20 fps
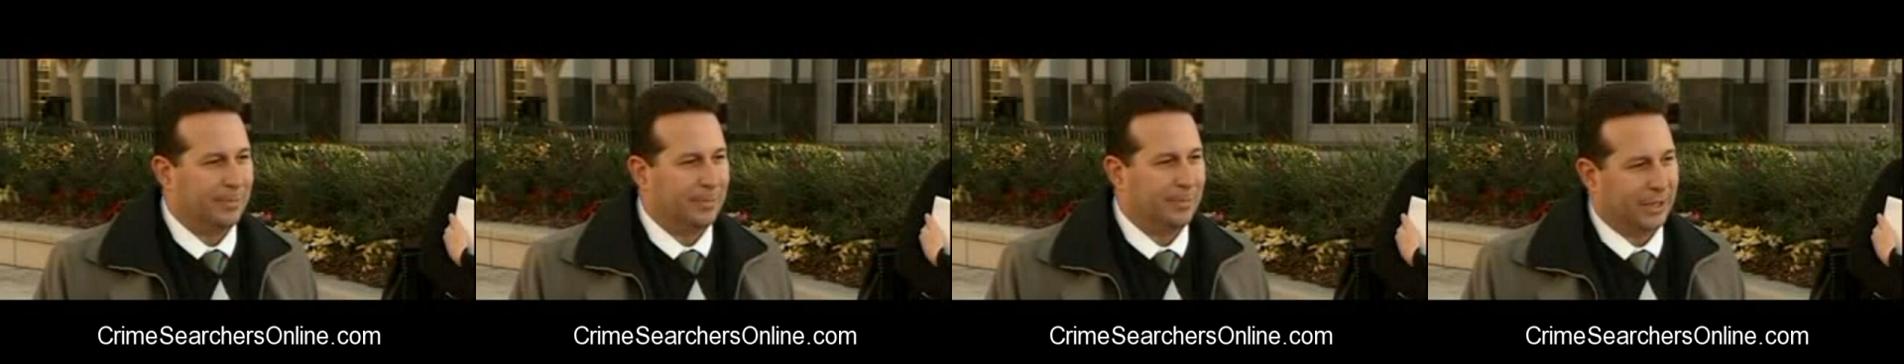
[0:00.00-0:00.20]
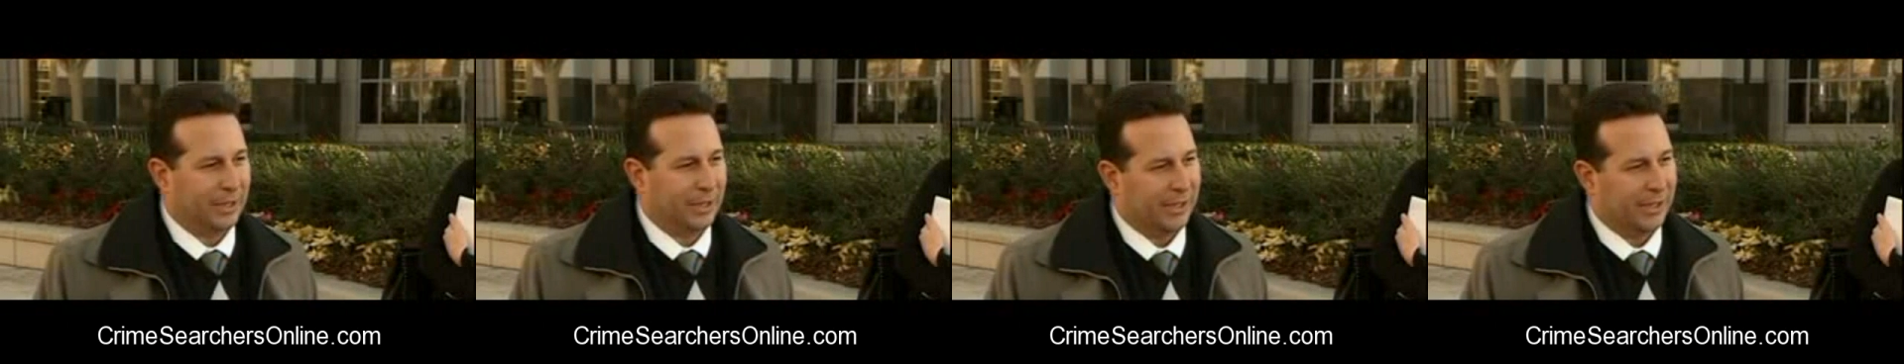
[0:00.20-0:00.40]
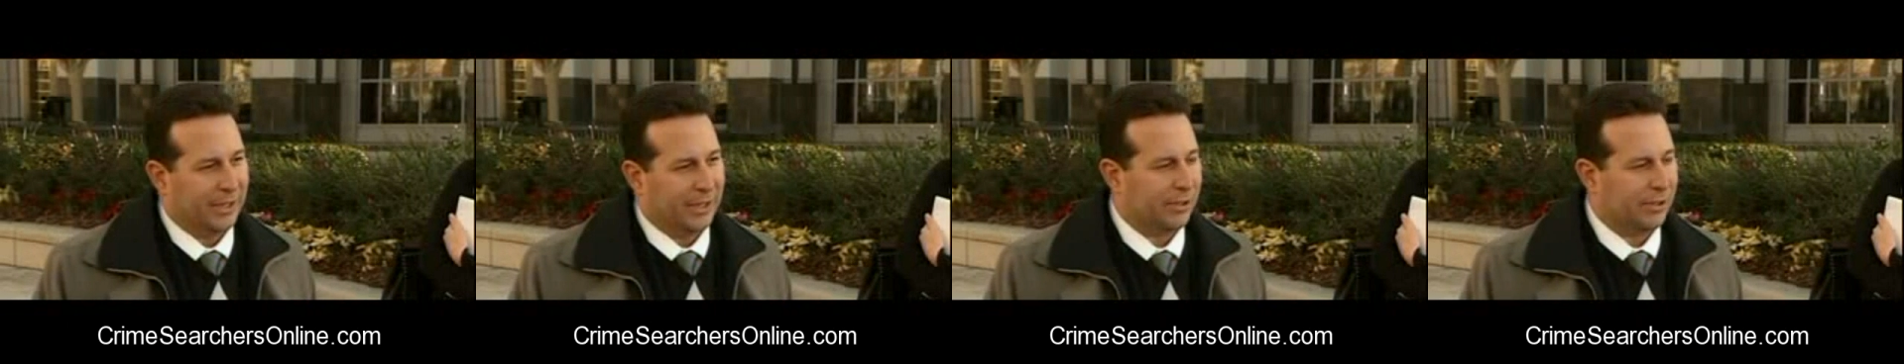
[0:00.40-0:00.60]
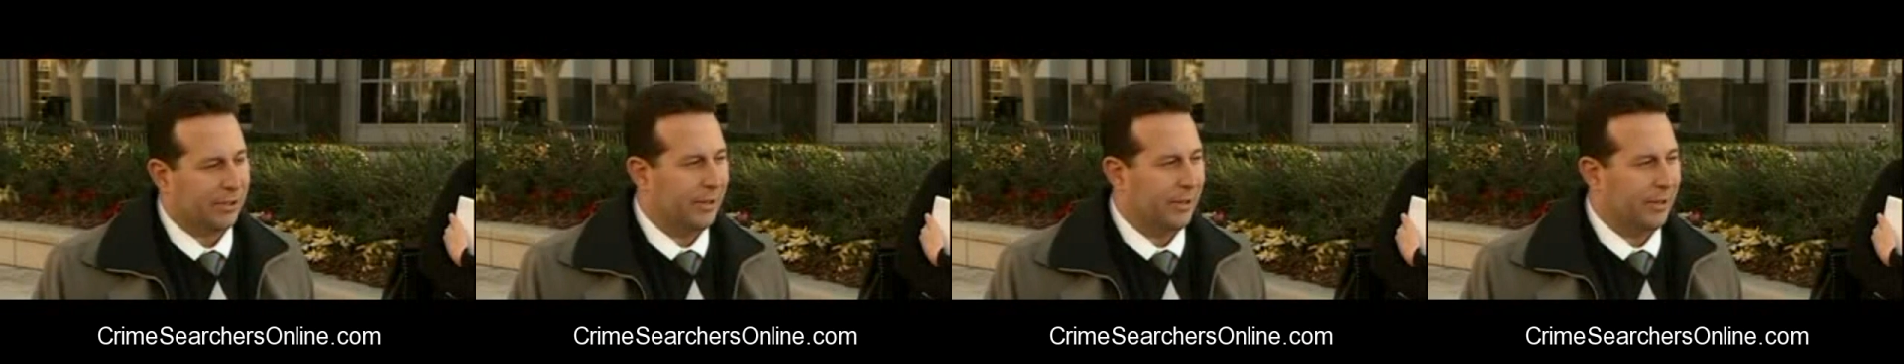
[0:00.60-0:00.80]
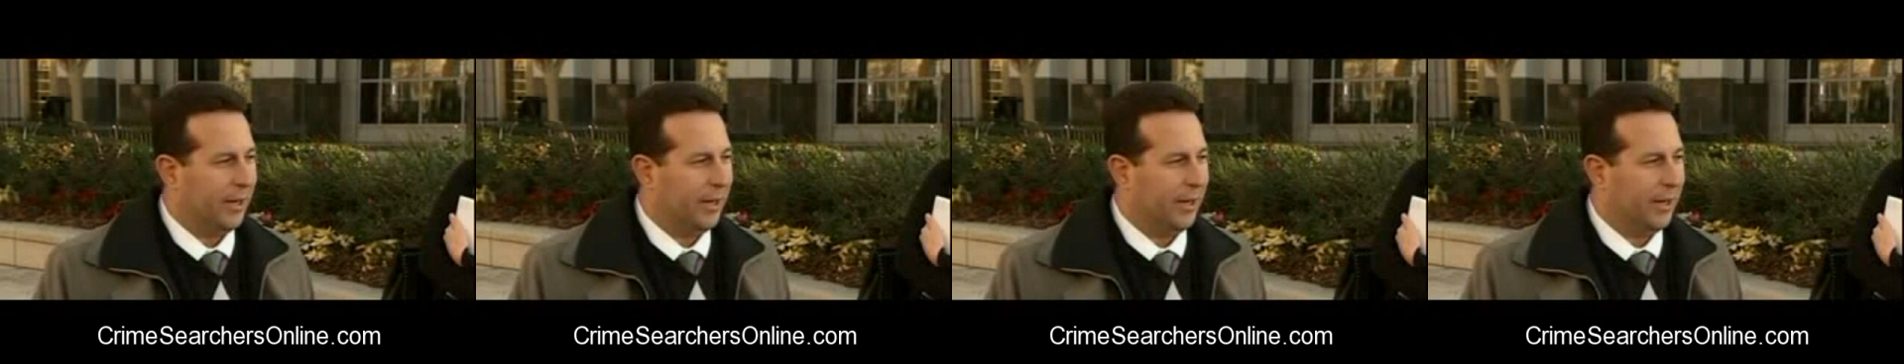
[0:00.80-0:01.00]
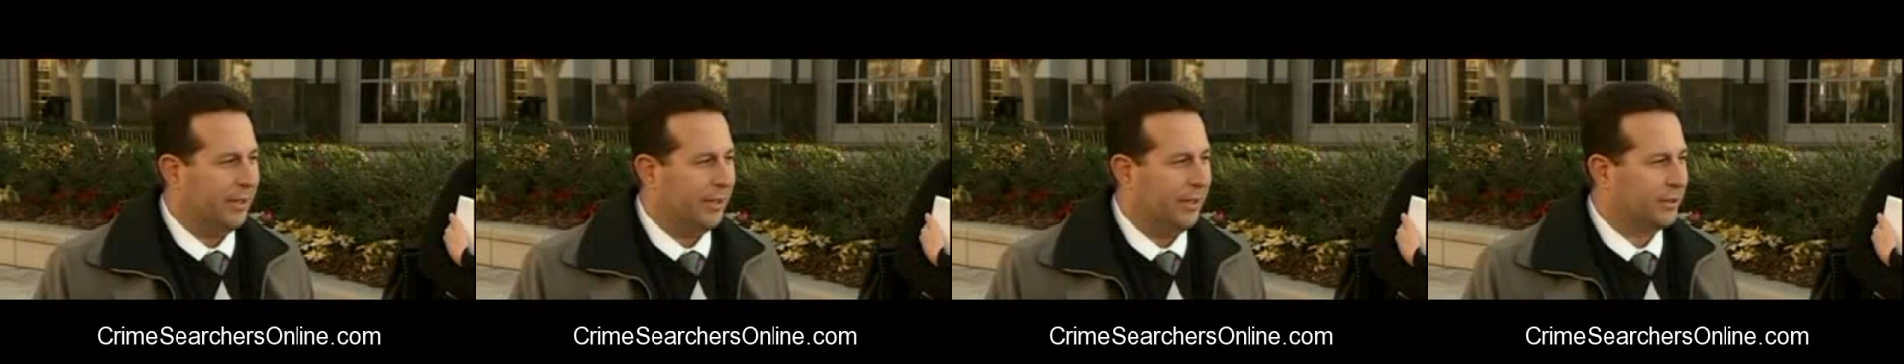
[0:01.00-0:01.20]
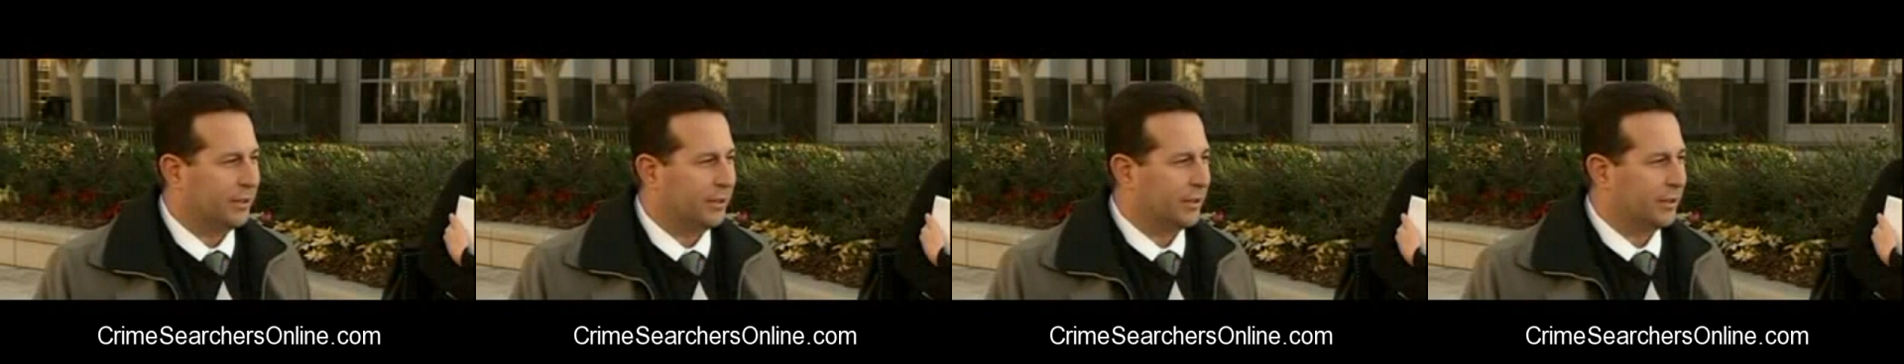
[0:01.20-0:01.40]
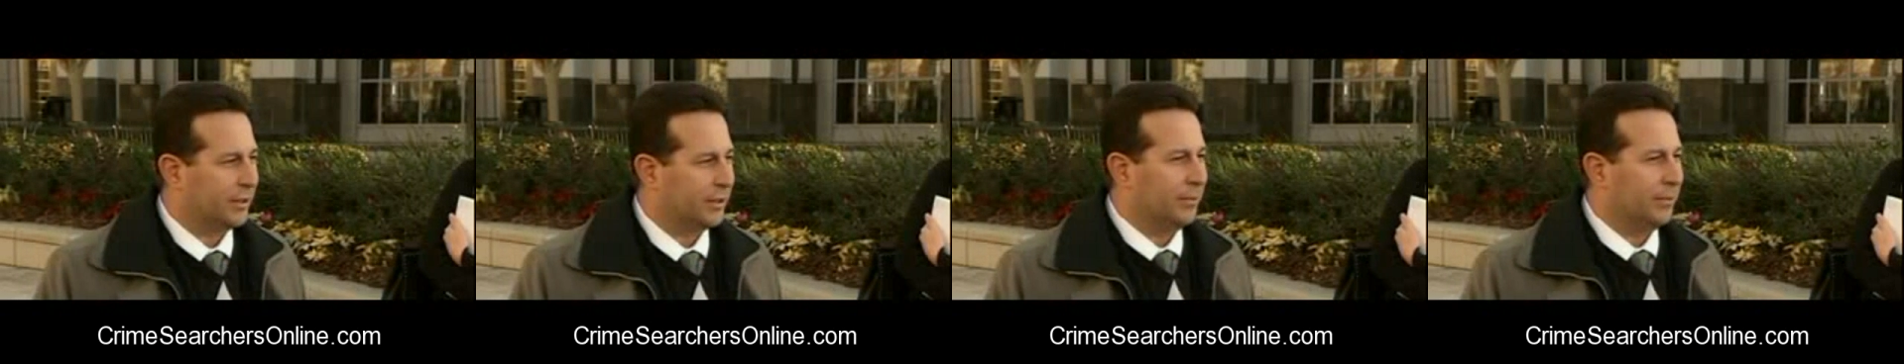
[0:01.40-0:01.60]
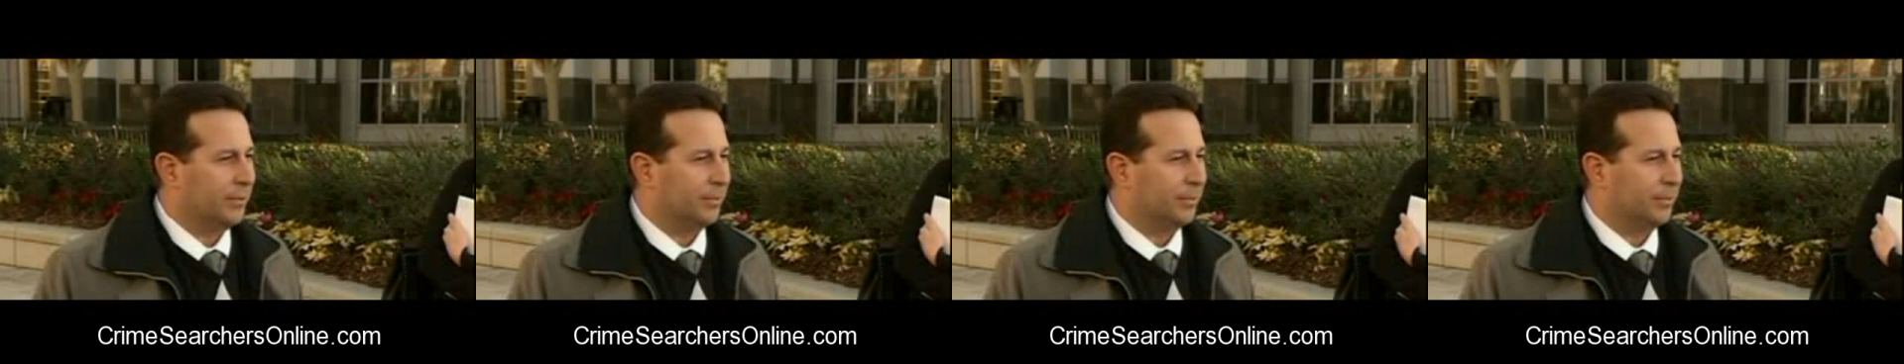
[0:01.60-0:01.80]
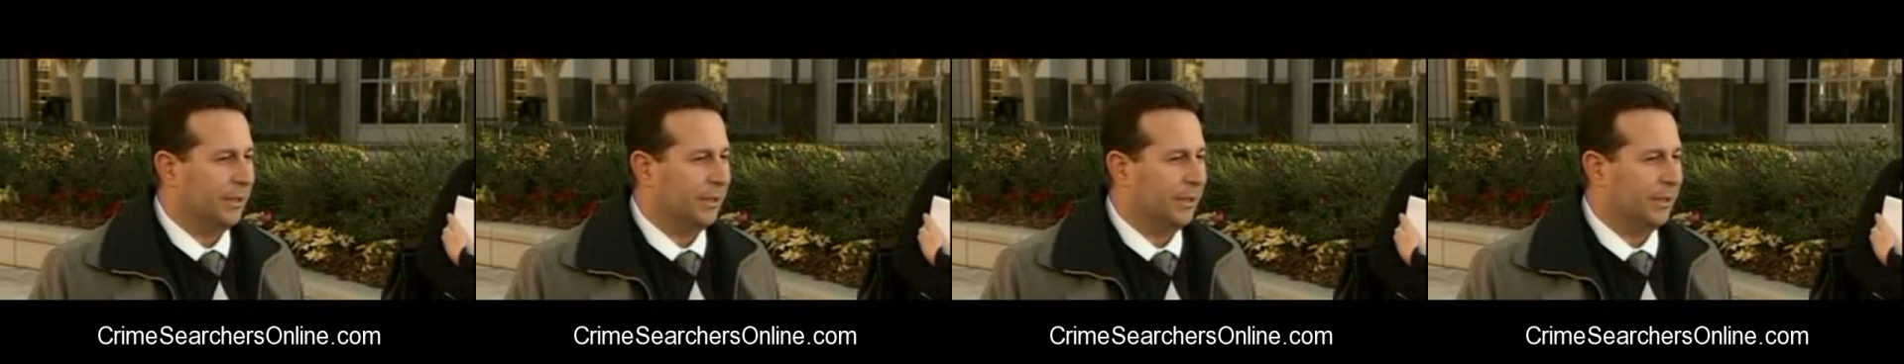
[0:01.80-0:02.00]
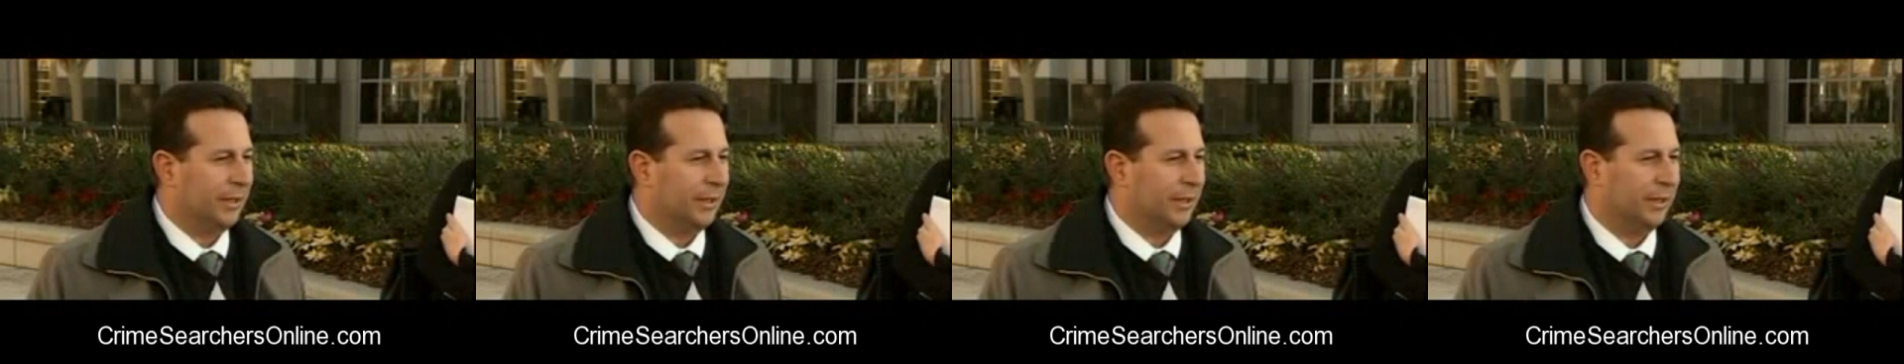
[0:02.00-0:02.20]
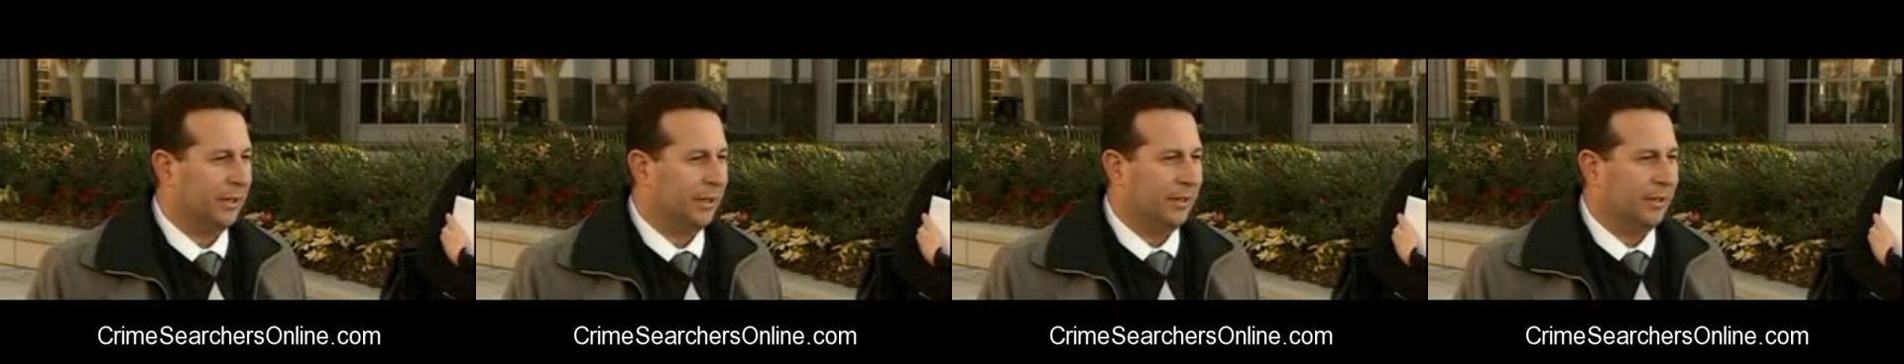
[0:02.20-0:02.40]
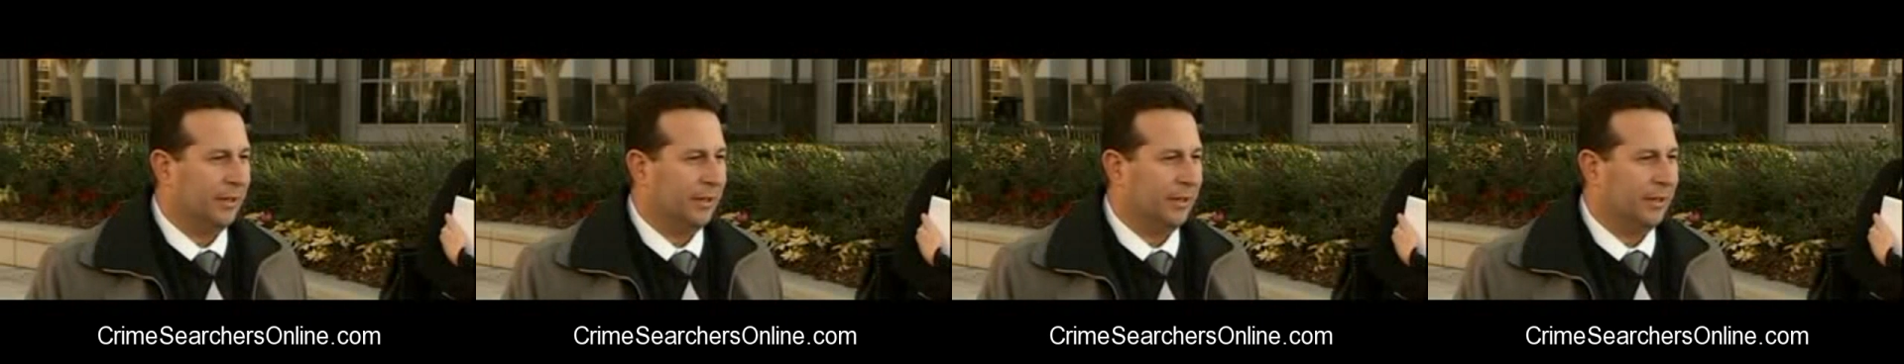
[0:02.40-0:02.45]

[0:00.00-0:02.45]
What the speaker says: implication of that is just simply